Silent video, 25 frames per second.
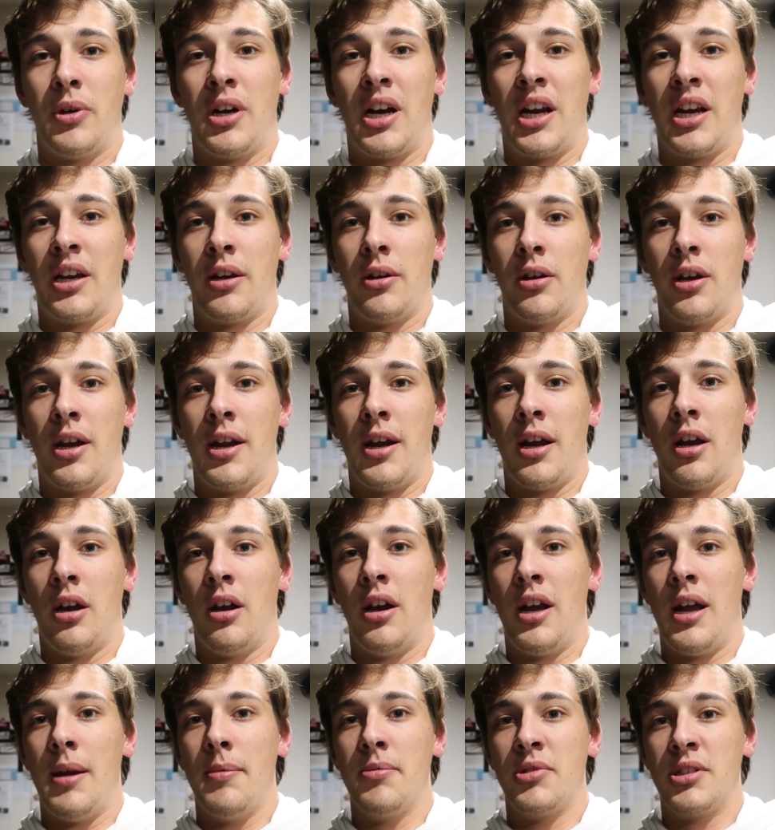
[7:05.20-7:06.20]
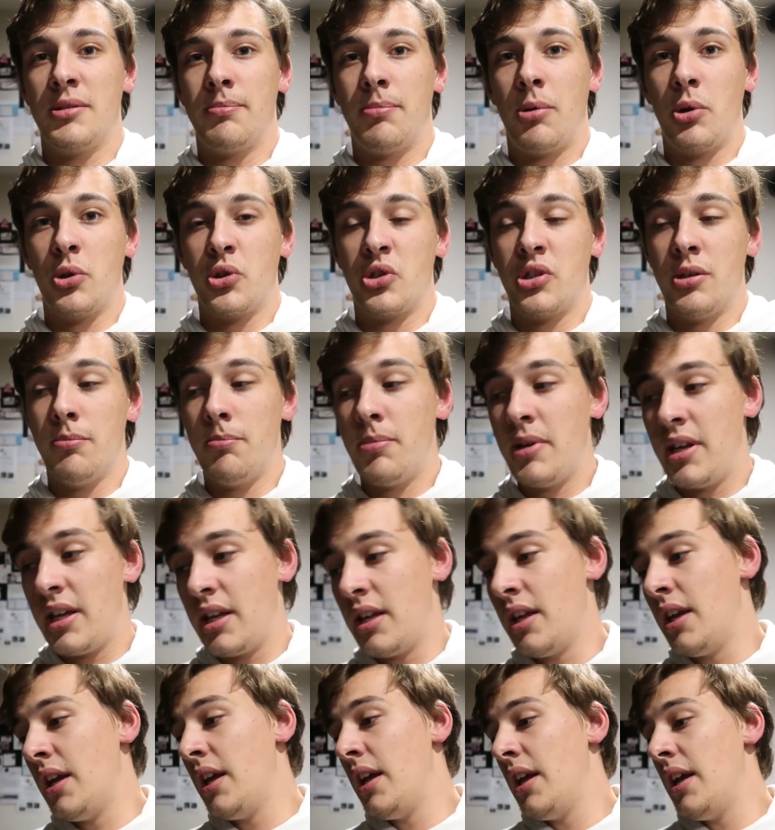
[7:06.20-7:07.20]
where I am supposed to
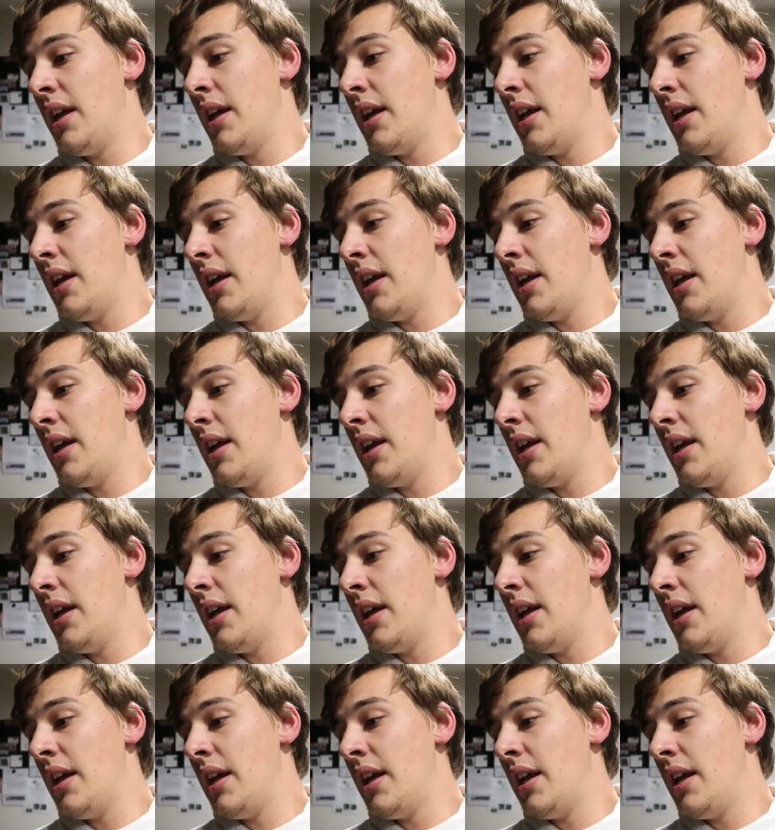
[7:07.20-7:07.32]
be.